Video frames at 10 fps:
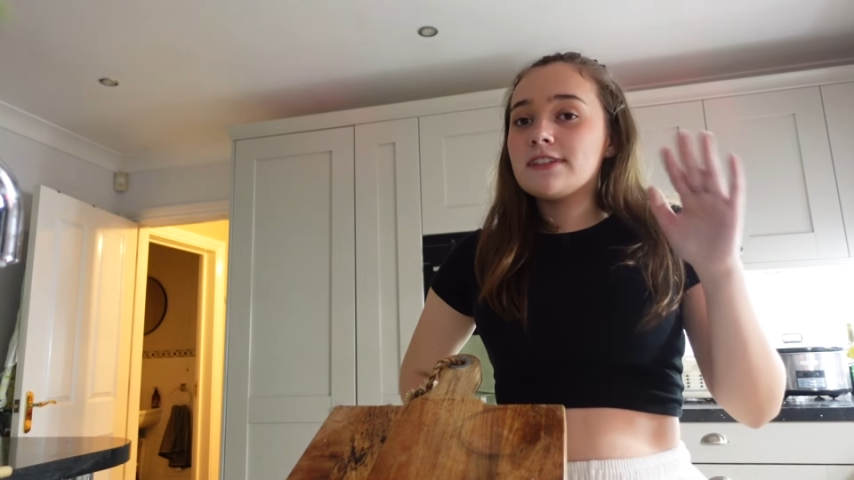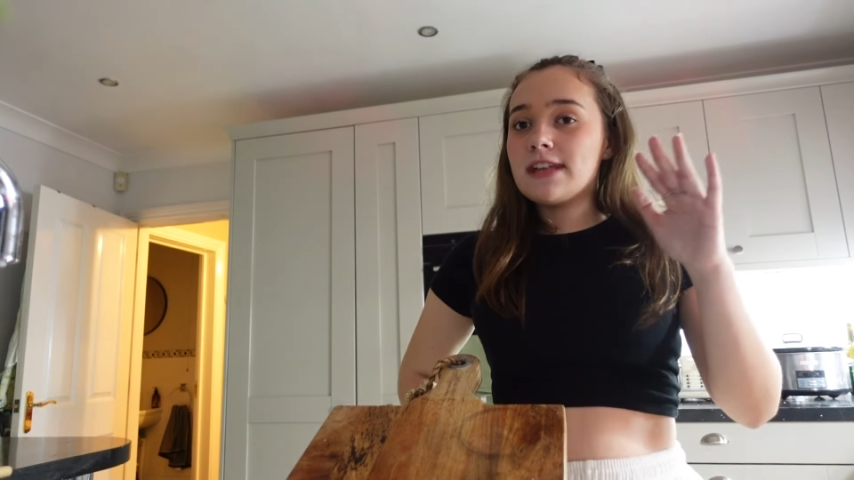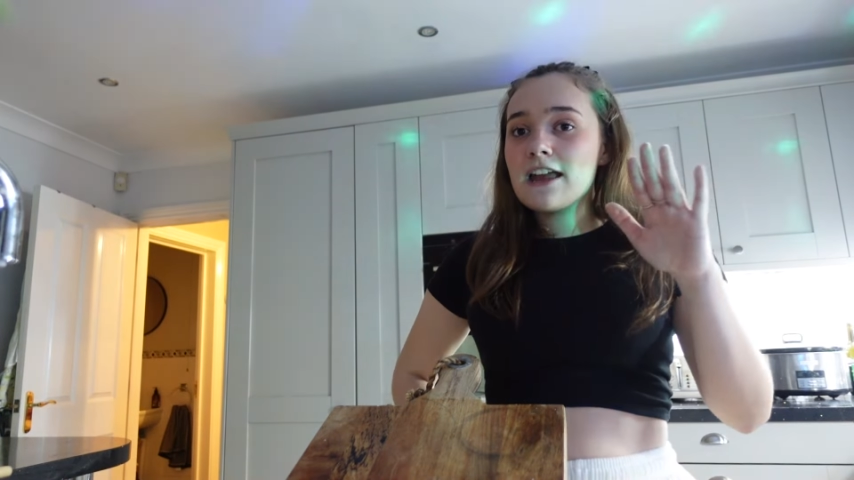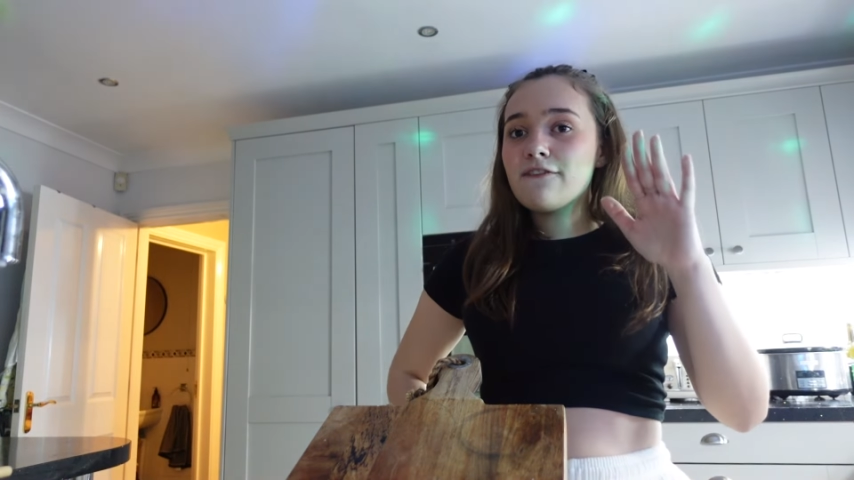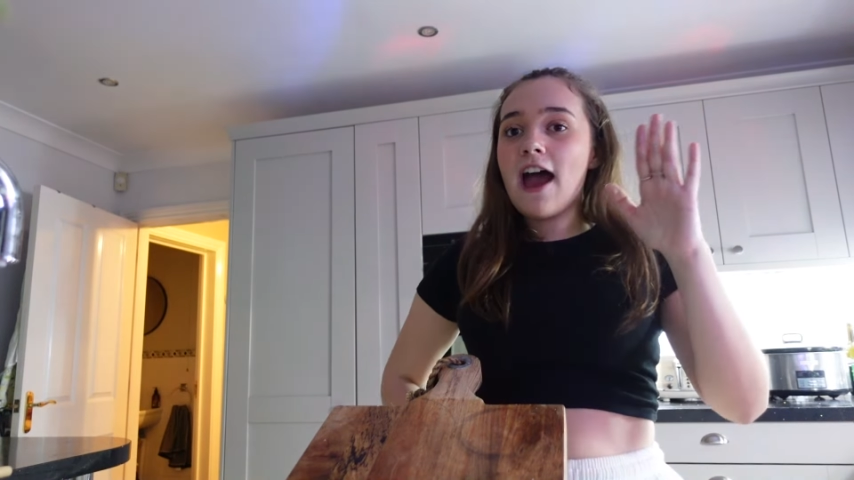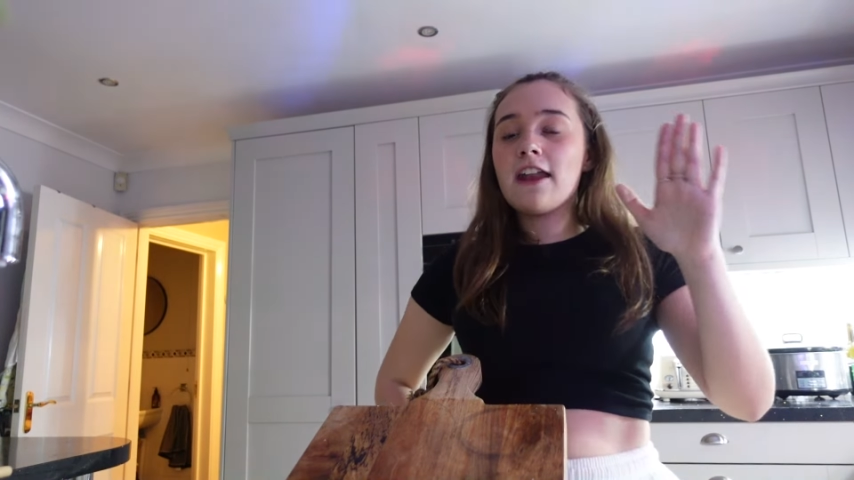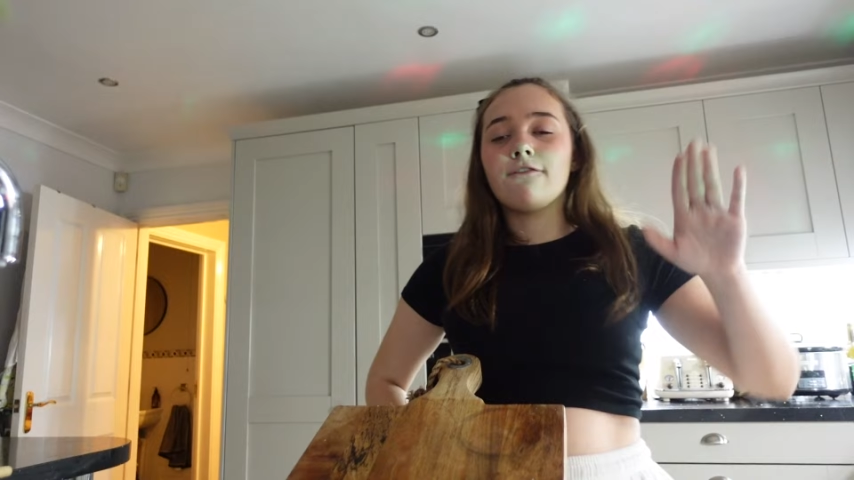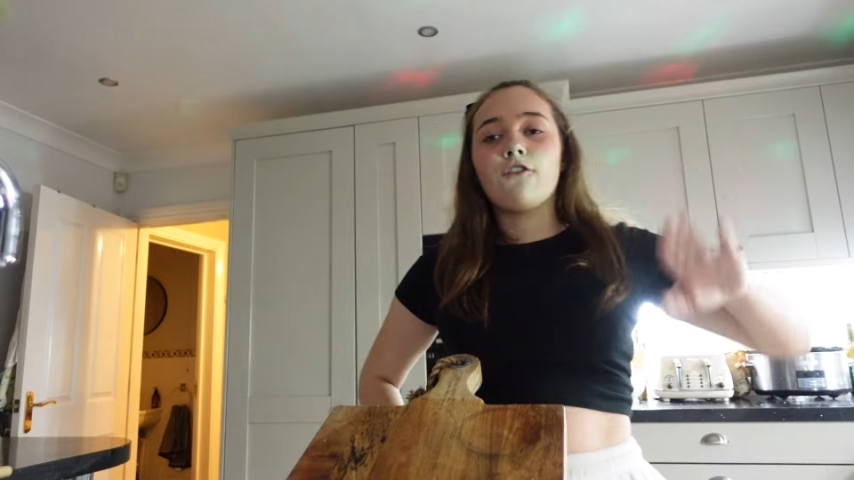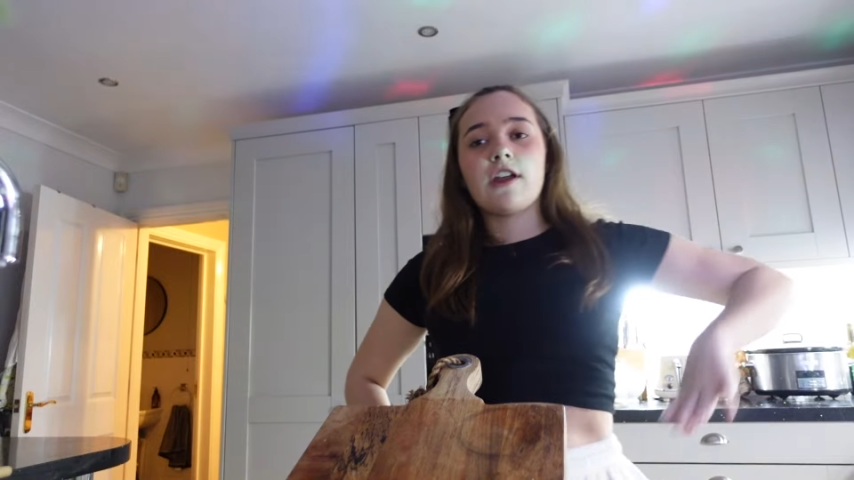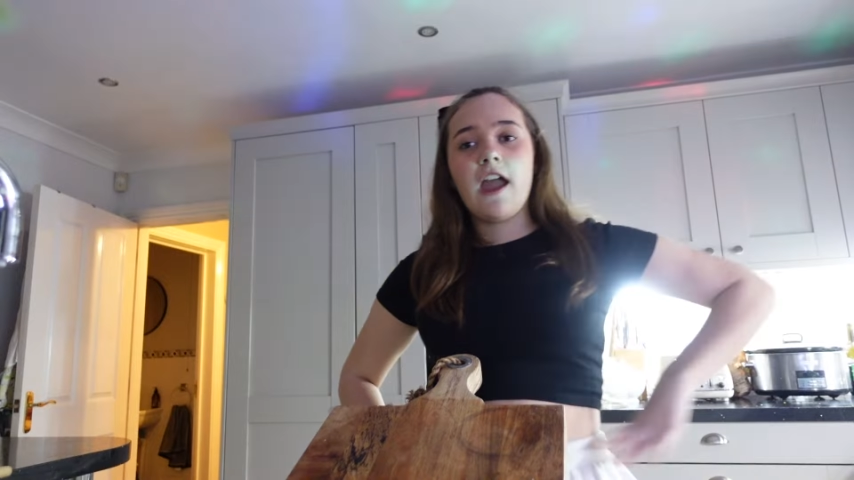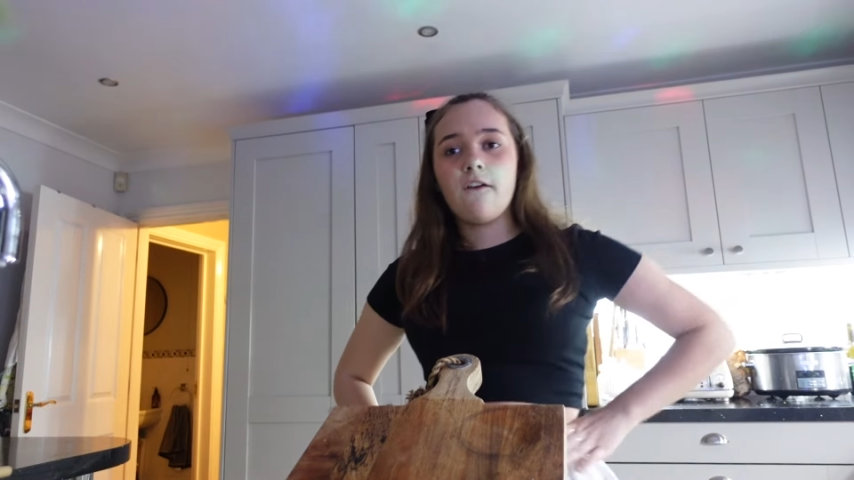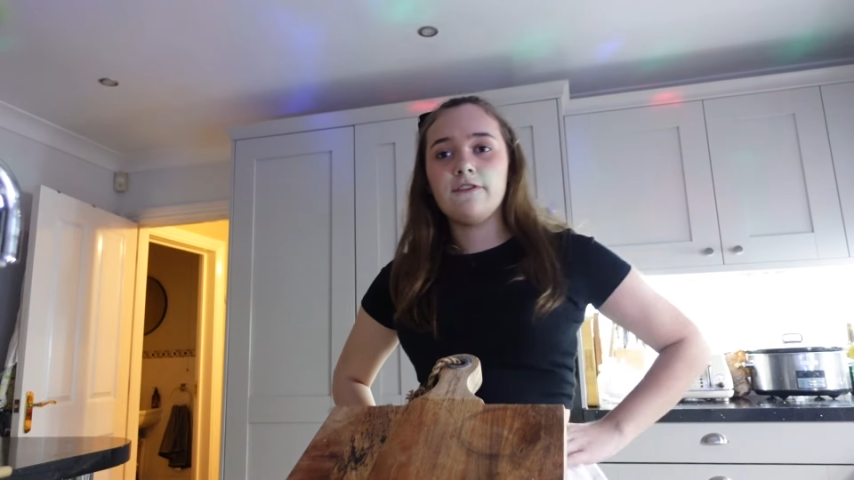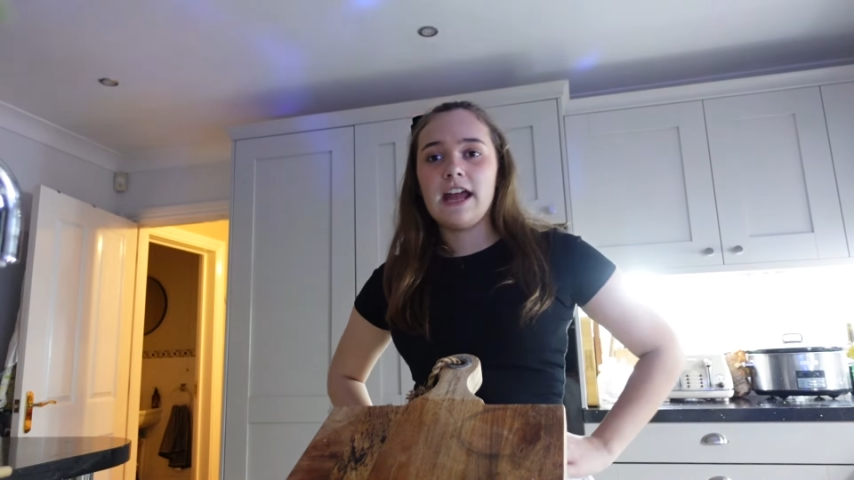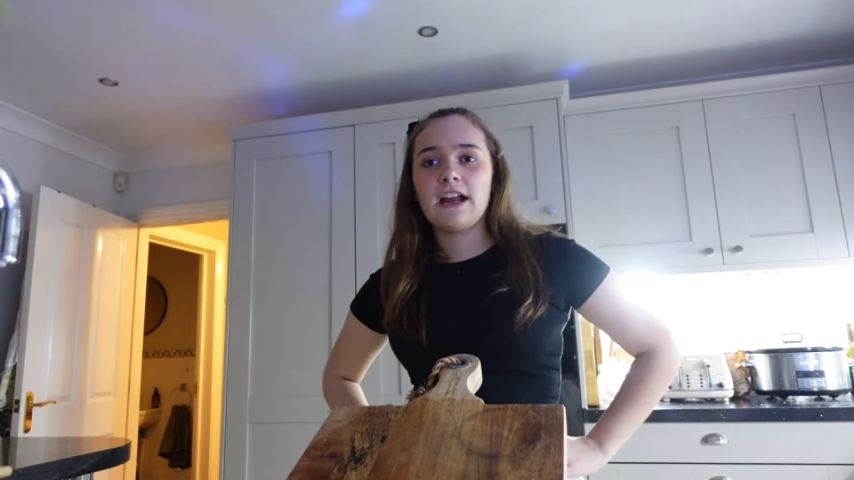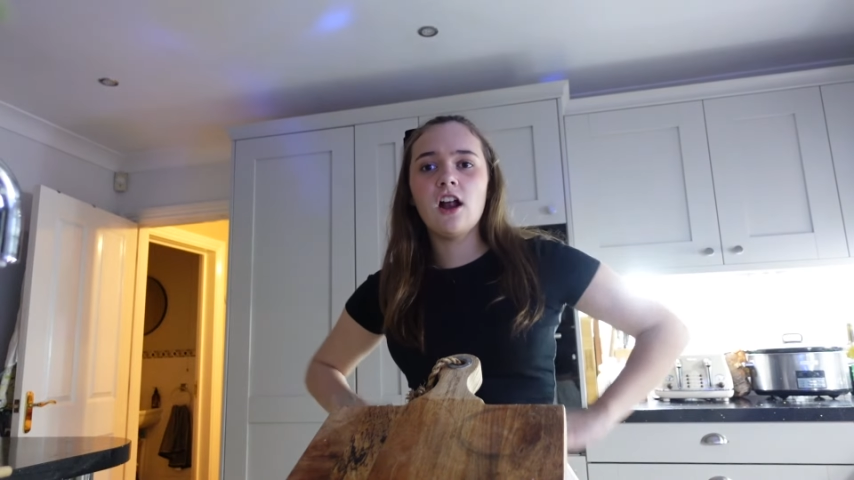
Today I've had a very healthy day.